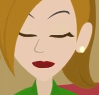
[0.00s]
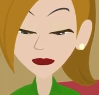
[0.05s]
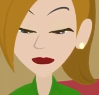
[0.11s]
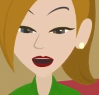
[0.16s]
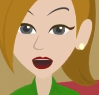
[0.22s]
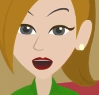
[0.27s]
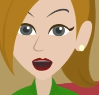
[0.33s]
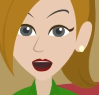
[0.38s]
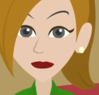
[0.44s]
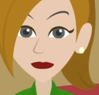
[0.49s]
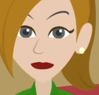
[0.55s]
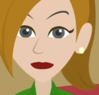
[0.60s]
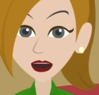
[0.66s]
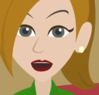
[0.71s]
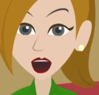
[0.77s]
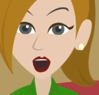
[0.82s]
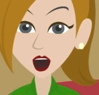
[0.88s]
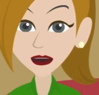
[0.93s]
In other words,
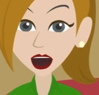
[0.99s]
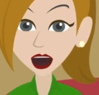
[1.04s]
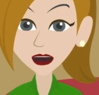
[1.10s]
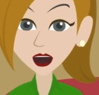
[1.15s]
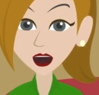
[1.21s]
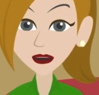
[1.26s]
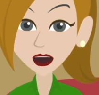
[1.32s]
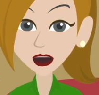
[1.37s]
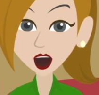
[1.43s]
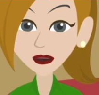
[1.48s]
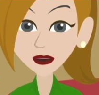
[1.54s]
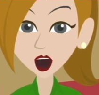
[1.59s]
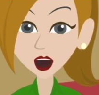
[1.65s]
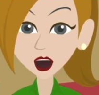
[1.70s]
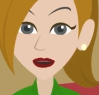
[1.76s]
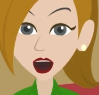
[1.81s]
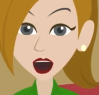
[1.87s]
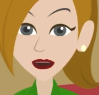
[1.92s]
when you get into that
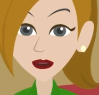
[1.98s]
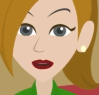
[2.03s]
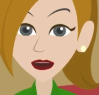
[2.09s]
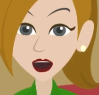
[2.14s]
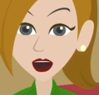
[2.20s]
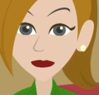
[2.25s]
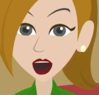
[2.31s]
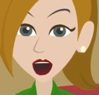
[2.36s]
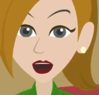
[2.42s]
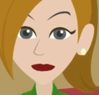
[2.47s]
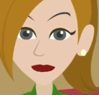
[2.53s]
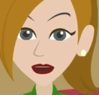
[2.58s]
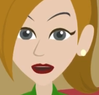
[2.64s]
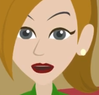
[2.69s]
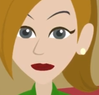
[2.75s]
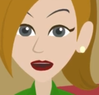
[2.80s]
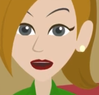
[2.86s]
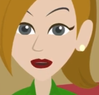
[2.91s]
vibrational
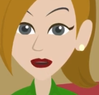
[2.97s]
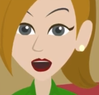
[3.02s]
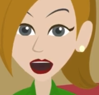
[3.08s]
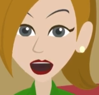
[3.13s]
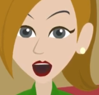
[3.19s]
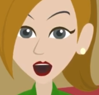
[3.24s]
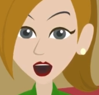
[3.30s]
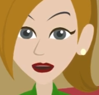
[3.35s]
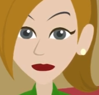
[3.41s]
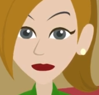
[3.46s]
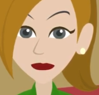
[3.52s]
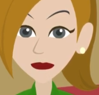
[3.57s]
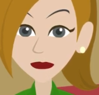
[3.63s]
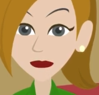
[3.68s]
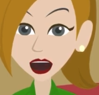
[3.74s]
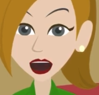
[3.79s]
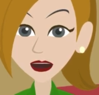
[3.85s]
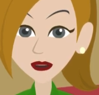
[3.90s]
essence of love,
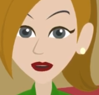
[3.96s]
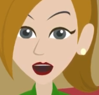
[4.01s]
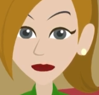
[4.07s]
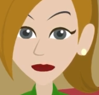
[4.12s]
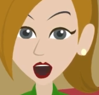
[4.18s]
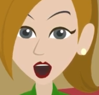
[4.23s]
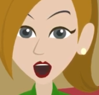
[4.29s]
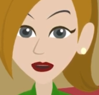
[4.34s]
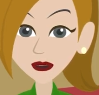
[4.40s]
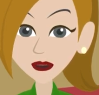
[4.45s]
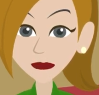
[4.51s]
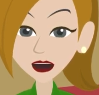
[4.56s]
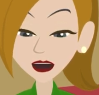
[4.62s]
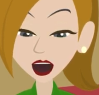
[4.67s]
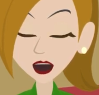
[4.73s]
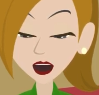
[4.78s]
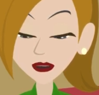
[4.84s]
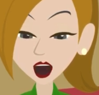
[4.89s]
there could be
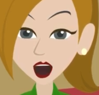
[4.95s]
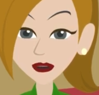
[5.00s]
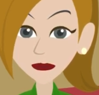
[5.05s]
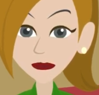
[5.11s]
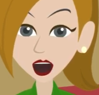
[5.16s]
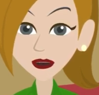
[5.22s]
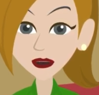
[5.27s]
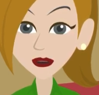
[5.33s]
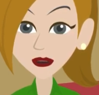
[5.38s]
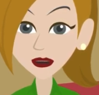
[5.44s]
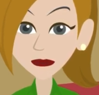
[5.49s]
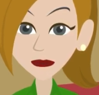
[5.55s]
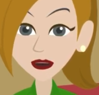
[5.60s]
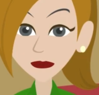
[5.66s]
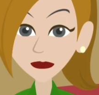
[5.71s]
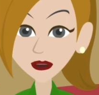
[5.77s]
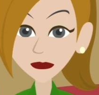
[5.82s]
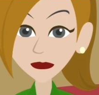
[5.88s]
endless subjects
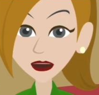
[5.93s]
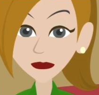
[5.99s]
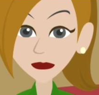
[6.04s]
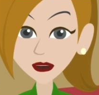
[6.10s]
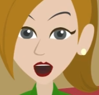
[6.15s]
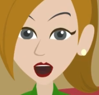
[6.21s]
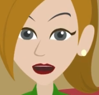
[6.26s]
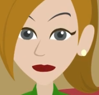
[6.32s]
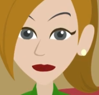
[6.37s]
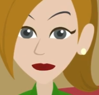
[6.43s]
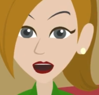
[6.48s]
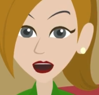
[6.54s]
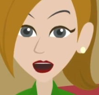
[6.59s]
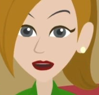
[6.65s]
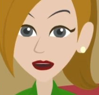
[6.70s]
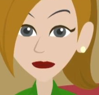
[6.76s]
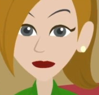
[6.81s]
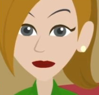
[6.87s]
that you could apply it
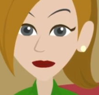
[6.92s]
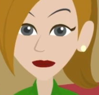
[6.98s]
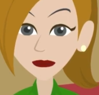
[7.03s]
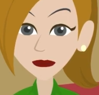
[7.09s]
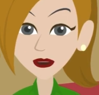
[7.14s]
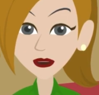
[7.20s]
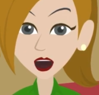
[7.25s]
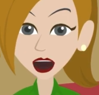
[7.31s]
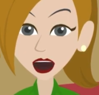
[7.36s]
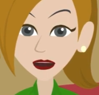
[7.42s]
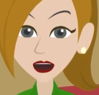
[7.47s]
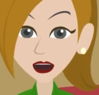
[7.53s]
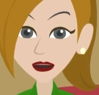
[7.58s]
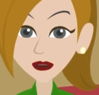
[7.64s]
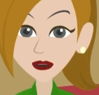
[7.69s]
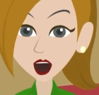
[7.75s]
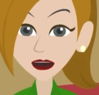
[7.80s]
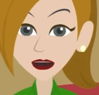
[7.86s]
to. Or when
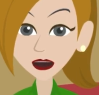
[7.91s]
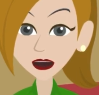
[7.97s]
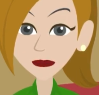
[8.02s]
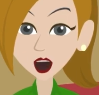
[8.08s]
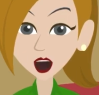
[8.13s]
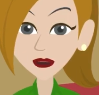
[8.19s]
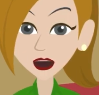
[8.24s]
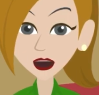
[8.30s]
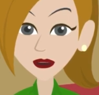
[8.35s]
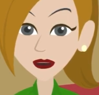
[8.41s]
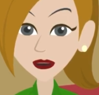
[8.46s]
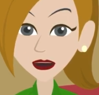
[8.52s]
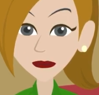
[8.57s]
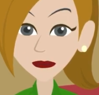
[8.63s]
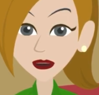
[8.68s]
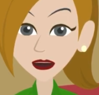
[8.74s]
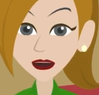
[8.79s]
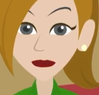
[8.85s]
you get in the subject of
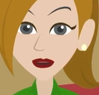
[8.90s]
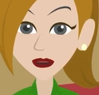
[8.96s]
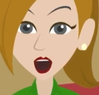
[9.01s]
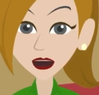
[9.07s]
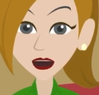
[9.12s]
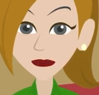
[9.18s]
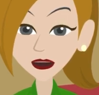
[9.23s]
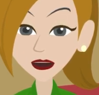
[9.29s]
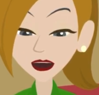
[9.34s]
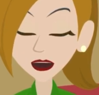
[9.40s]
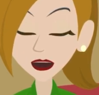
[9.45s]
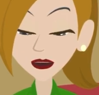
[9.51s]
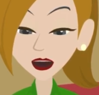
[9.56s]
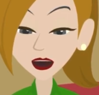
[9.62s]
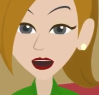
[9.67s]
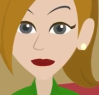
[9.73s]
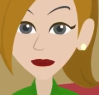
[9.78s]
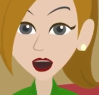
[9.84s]
frustration or
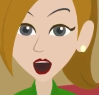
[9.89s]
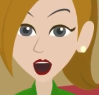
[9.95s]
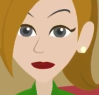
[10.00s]
hate,